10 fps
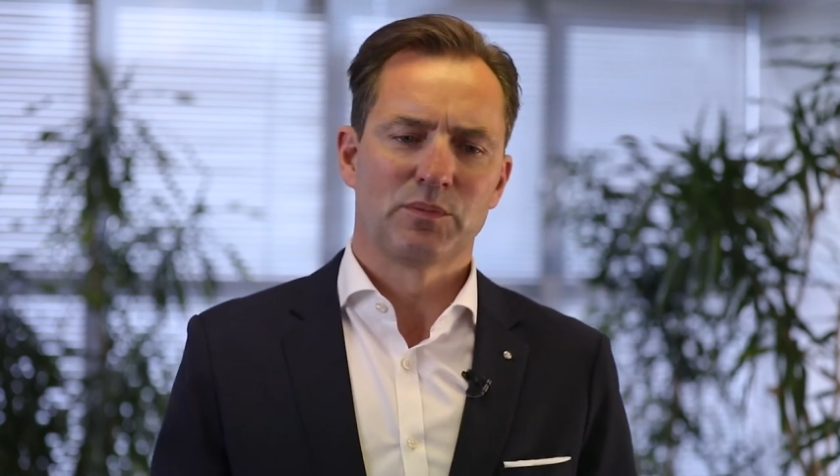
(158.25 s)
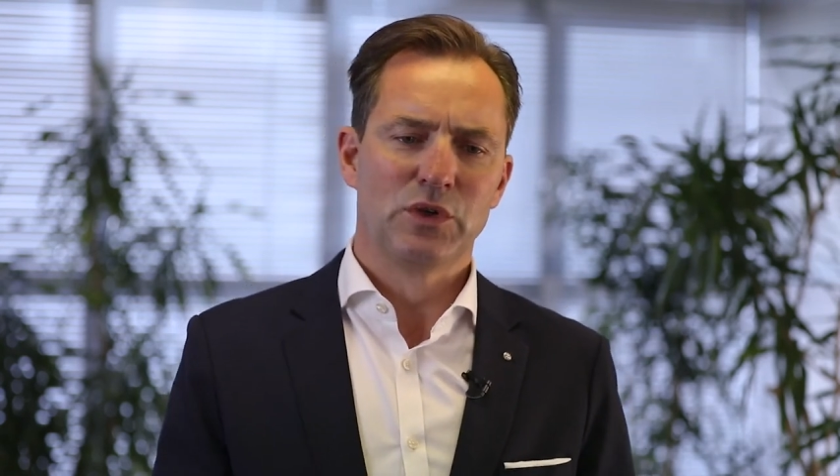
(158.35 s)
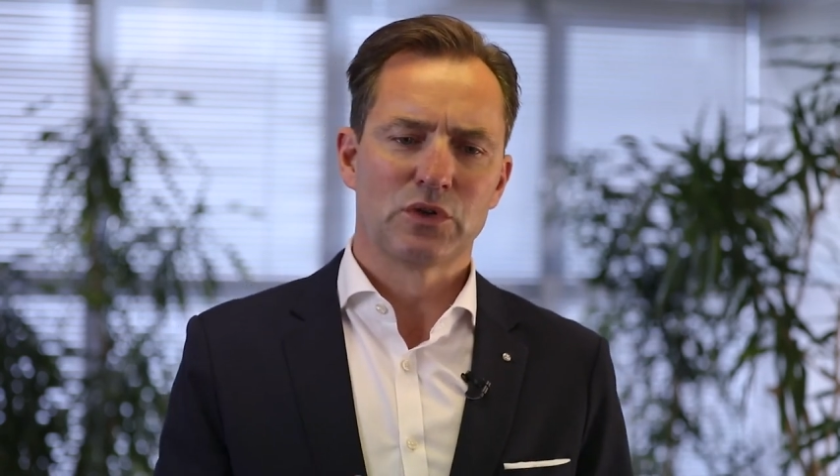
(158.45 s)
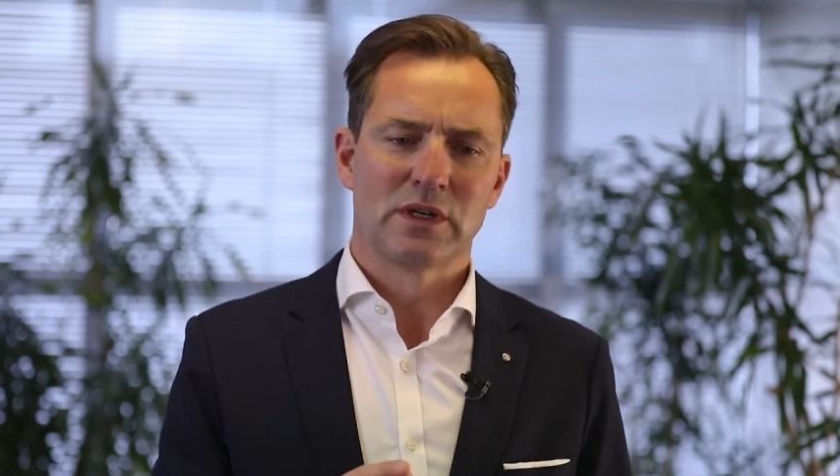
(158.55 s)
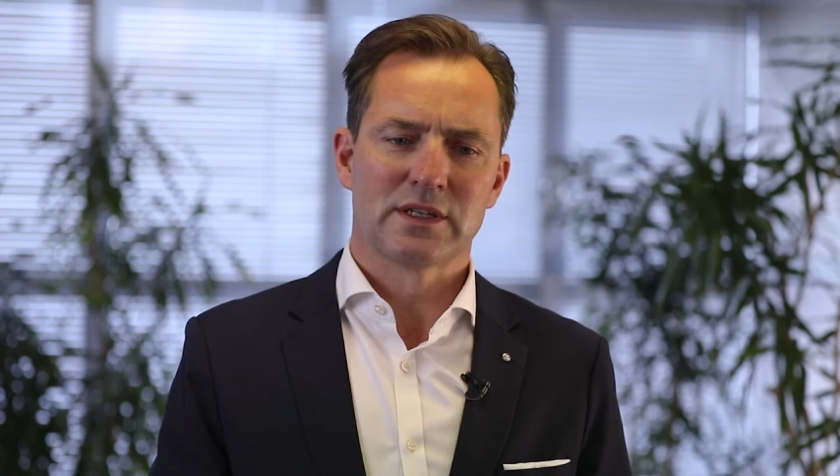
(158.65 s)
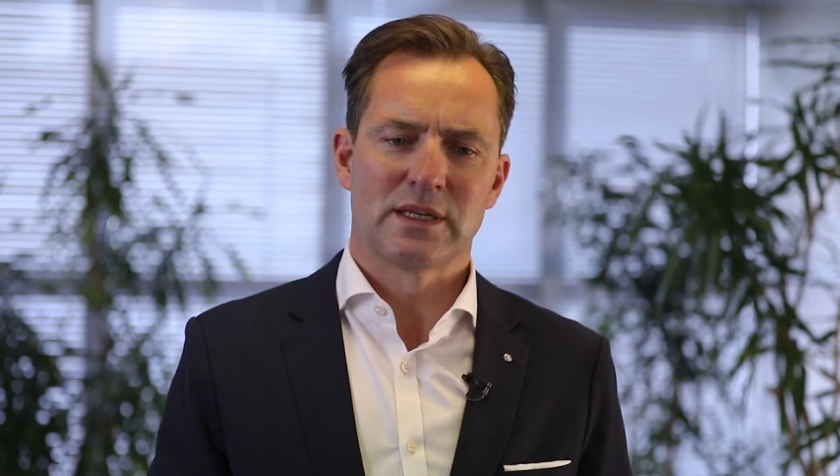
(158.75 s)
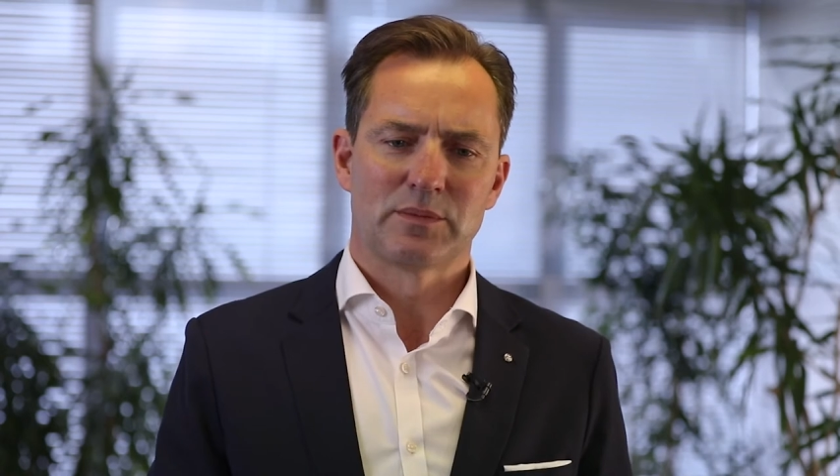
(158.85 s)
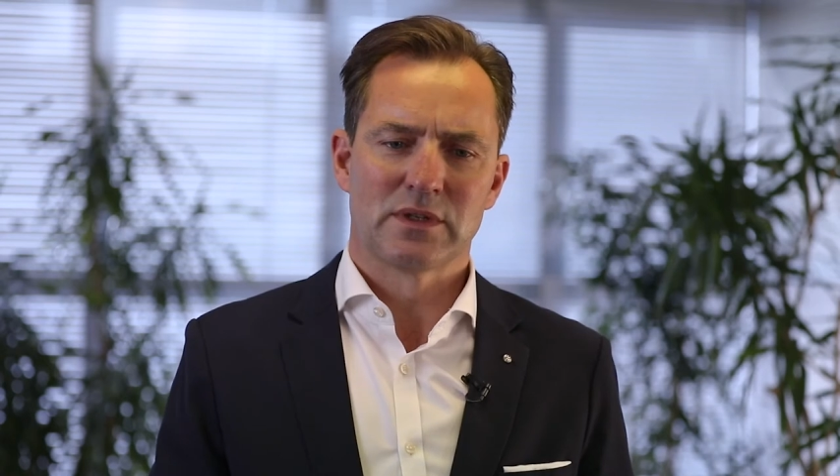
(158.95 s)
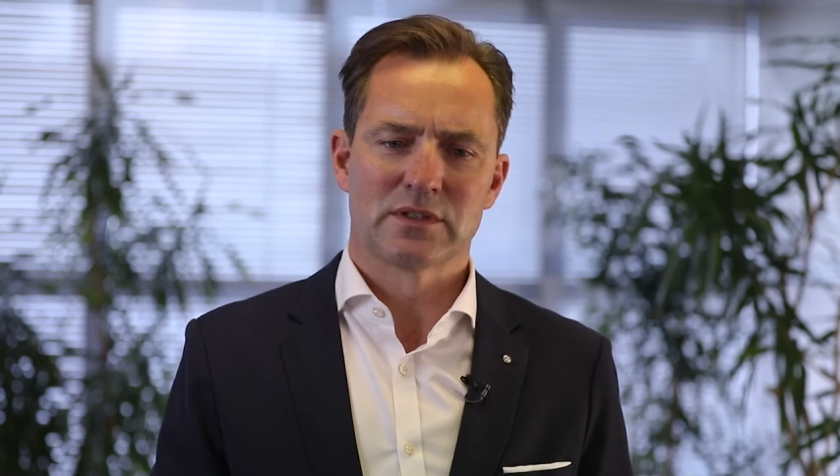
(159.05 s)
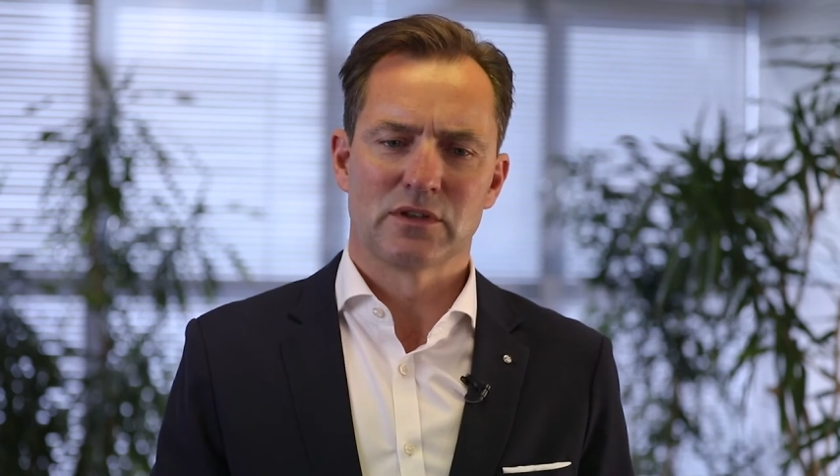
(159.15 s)
mutual
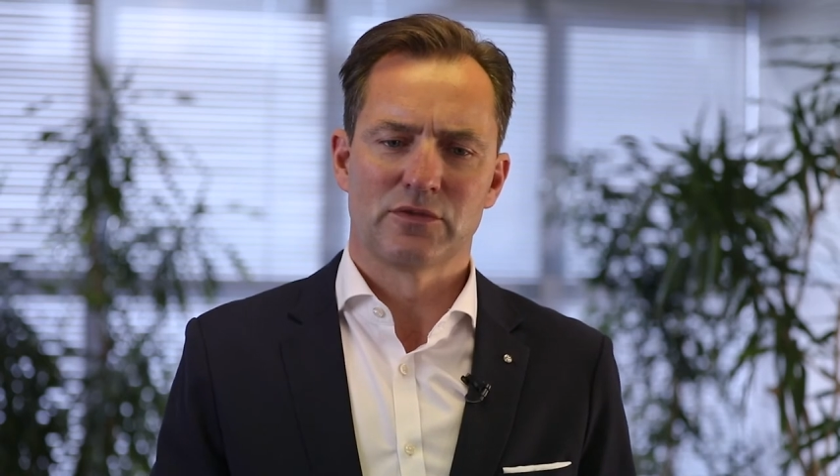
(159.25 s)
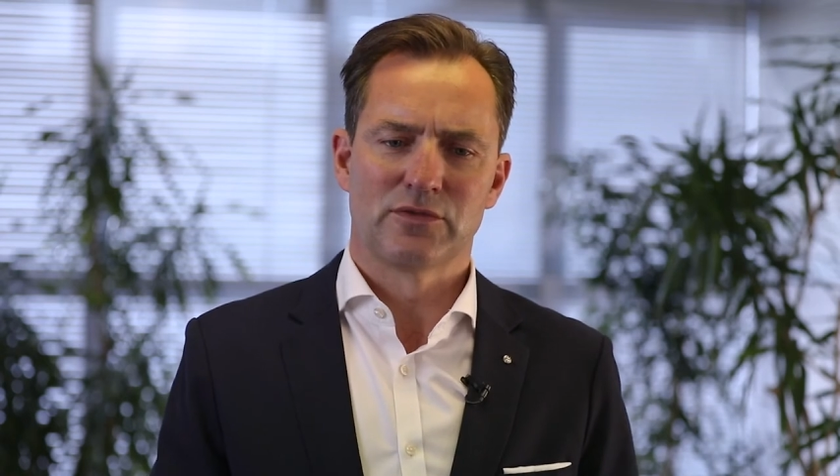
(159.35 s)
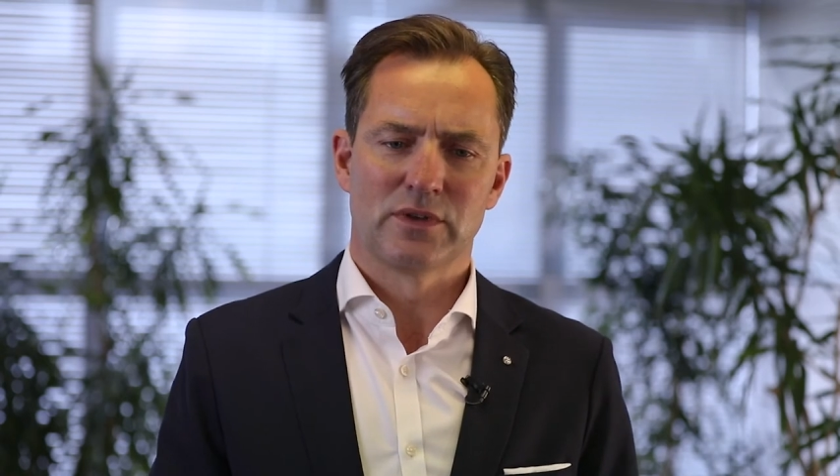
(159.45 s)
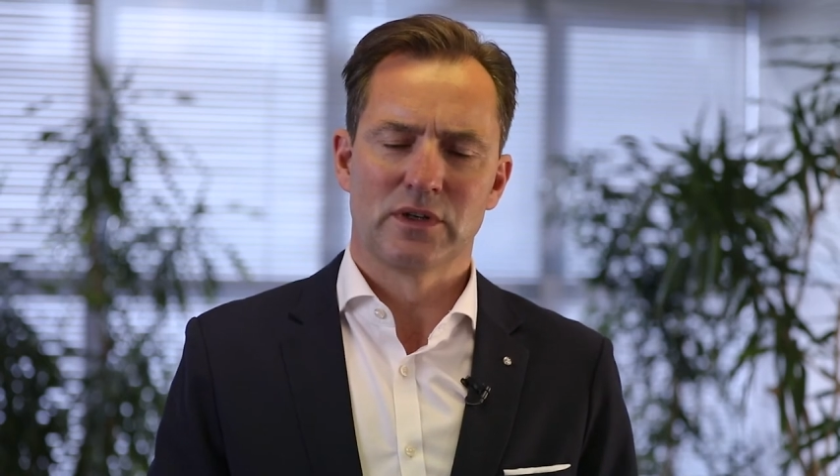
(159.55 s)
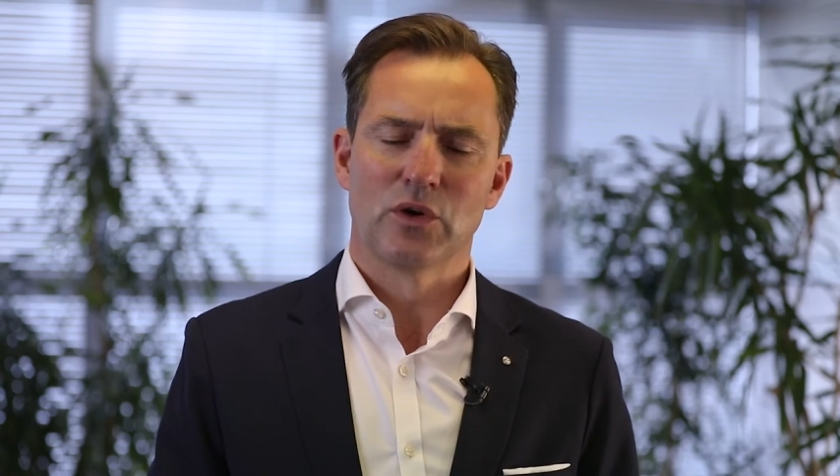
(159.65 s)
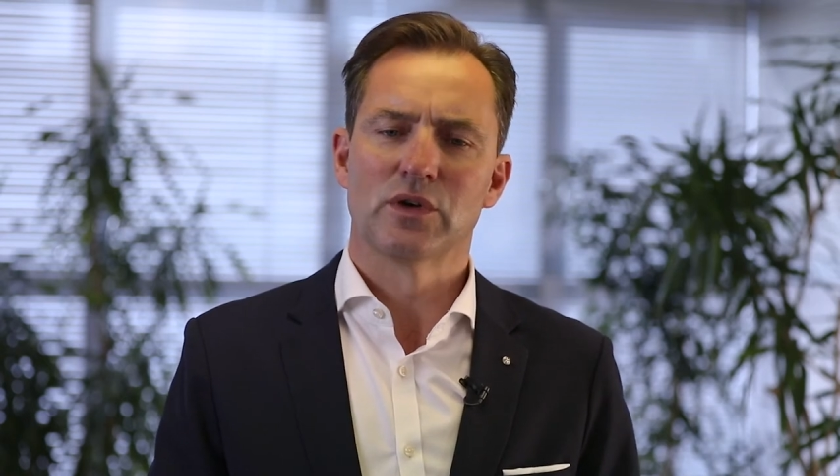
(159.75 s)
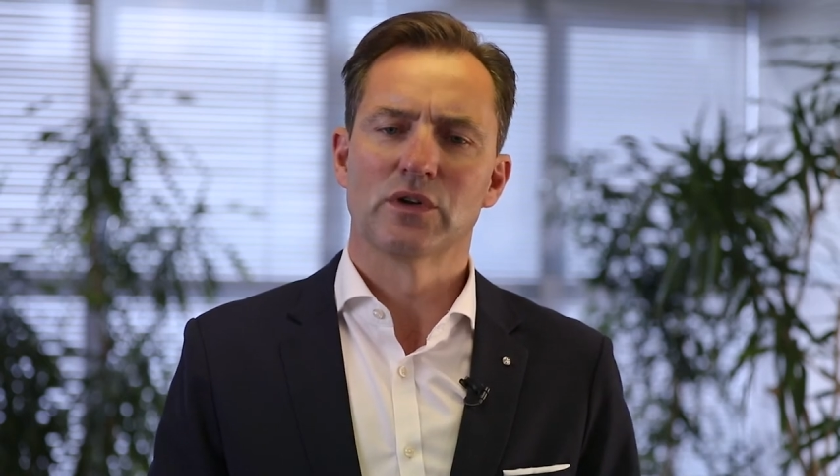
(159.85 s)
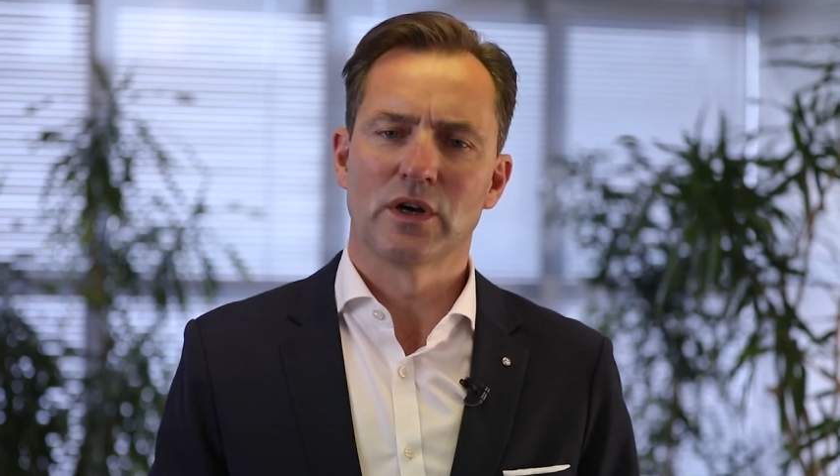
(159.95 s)
acceptance of local